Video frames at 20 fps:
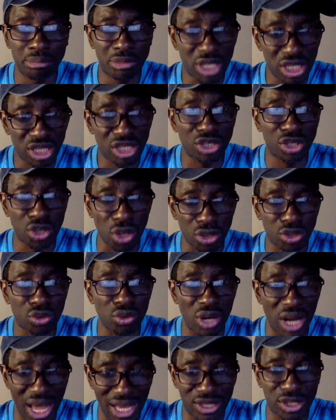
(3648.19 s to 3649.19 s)
This is just
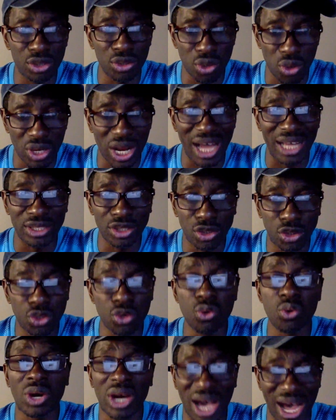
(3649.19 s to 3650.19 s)
to let you know that
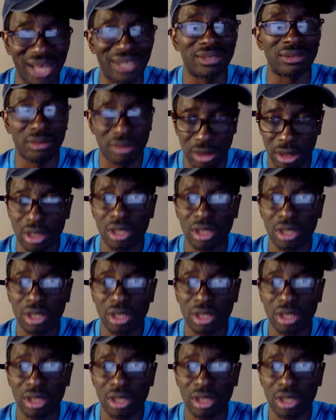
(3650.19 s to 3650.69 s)
you can